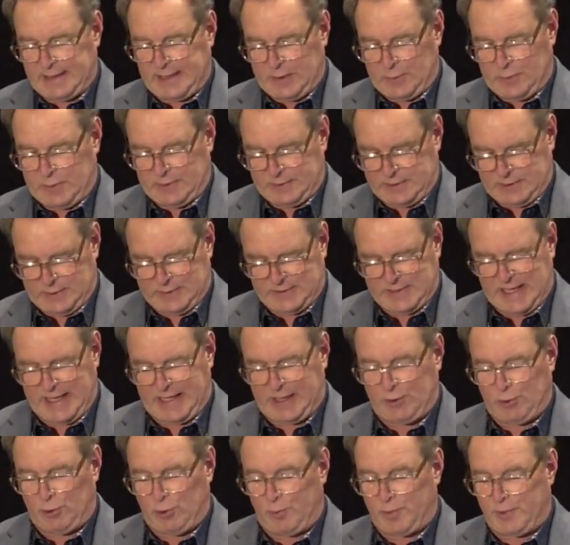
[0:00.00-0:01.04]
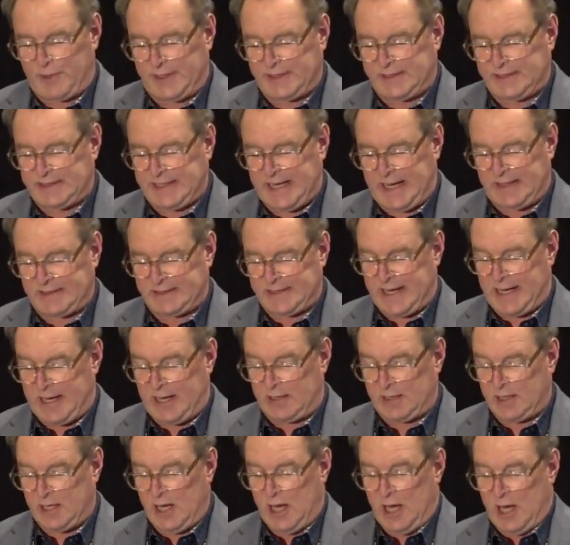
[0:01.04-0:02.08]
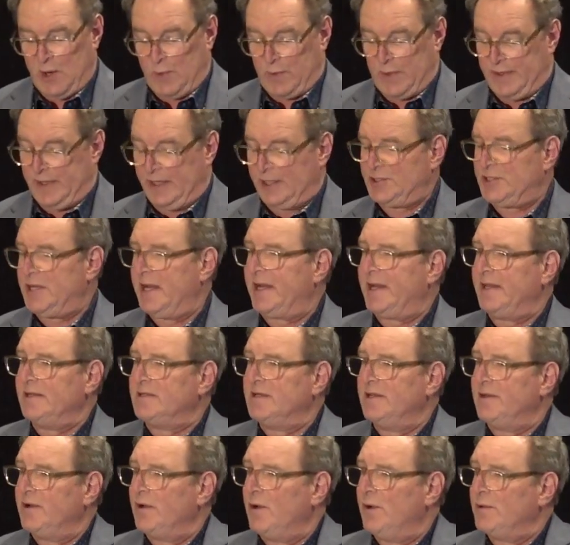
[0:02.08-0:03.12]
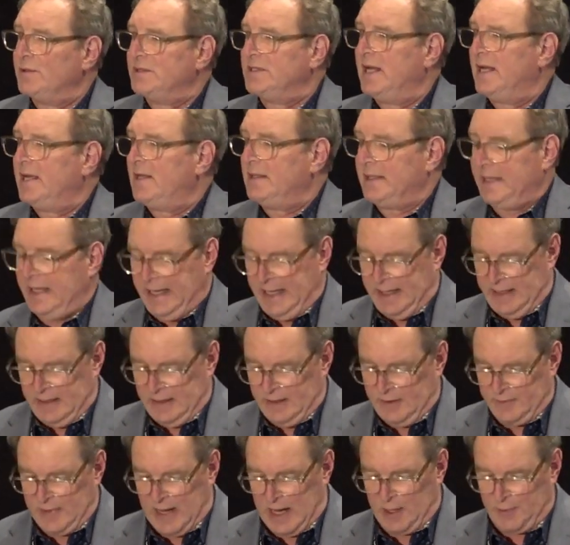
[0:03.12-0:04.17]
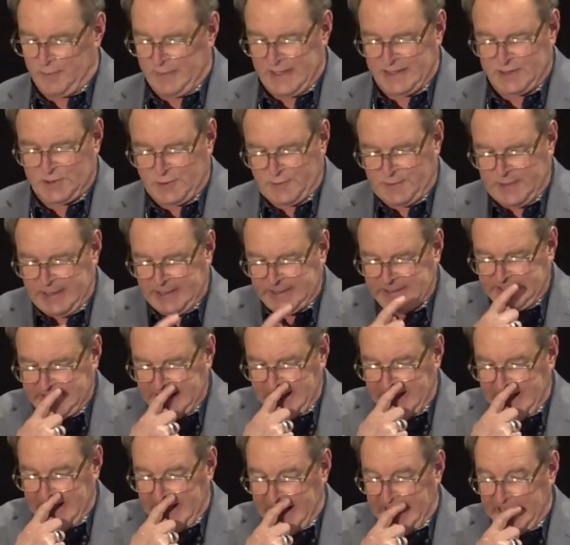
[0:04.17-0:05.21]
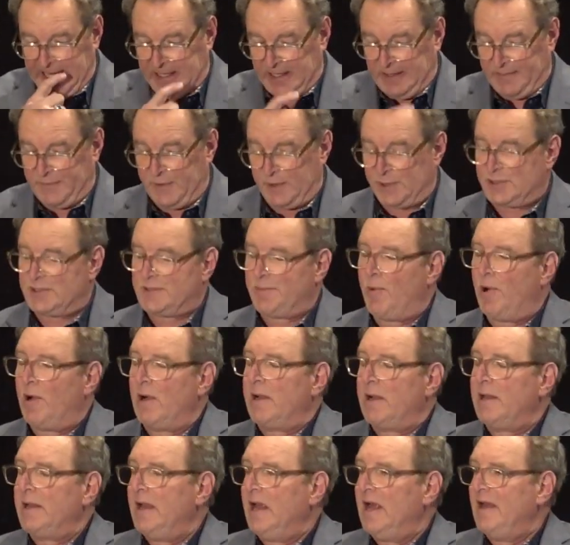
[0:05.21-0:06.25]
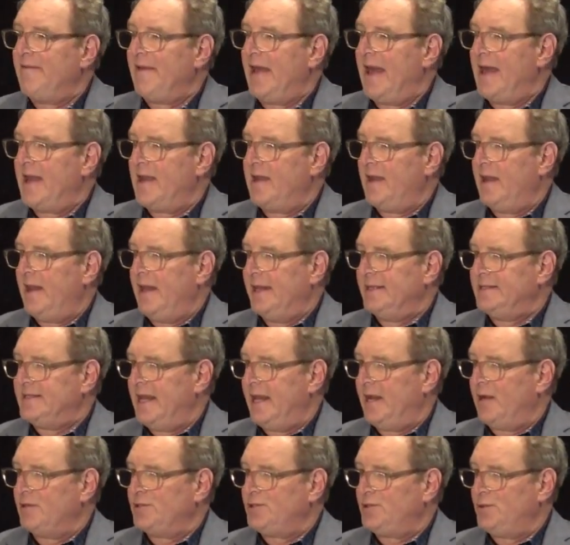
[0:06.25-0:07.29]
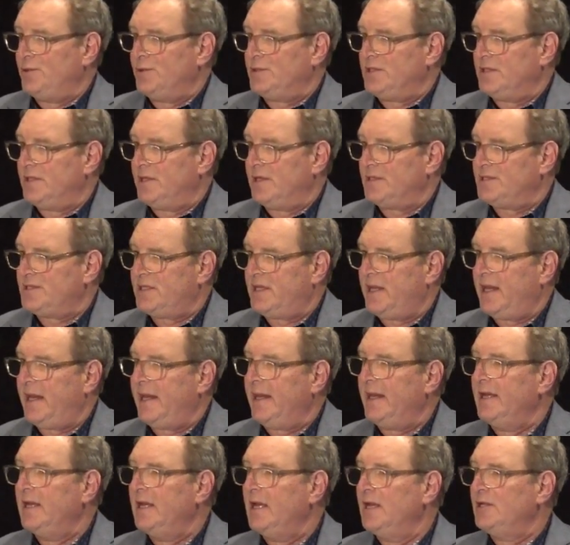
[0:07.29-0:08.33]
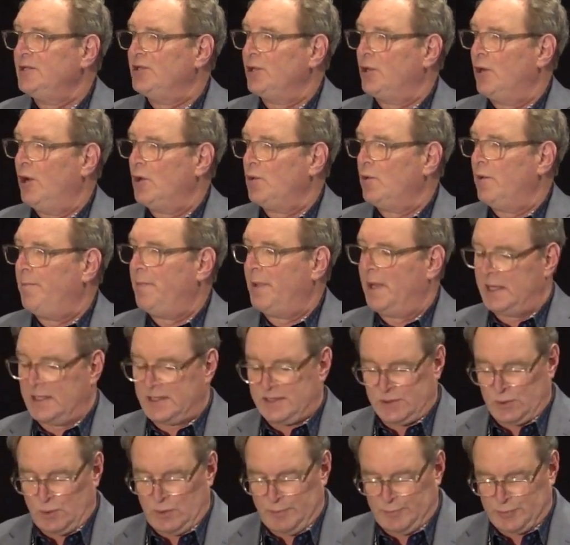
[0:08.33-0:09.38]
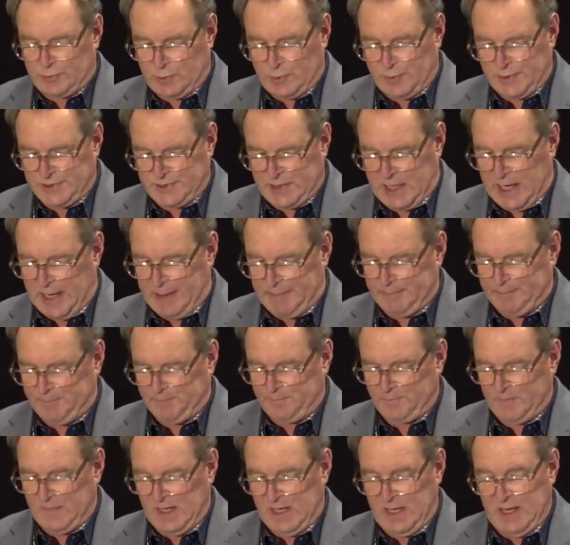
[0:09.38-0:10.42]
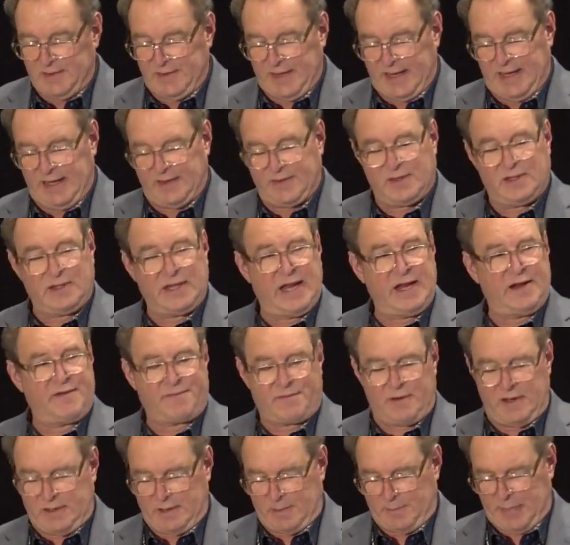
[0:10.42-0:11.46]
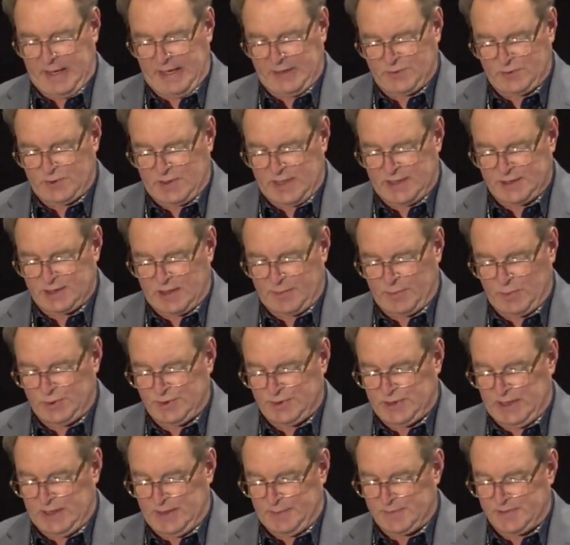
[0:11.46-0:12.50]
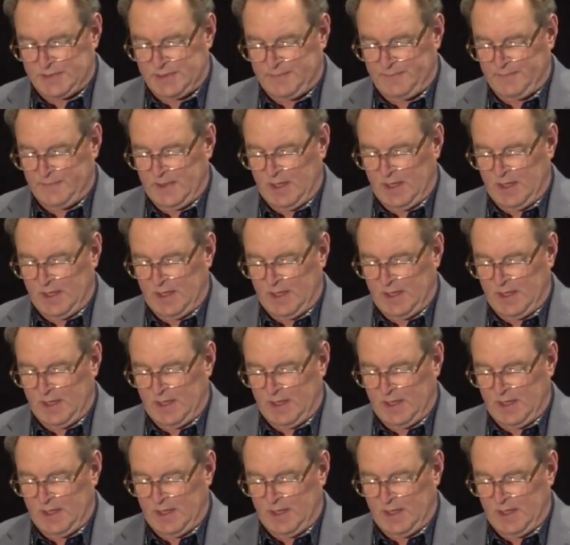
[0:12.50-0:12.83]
or take an Uber into downtown, where they check into their hotel, eat in our restaurants, and if they're smart, have added a day or 2 to their stay to go to a Bucks or Brewers game. They hit the lakefront, patronize our museums.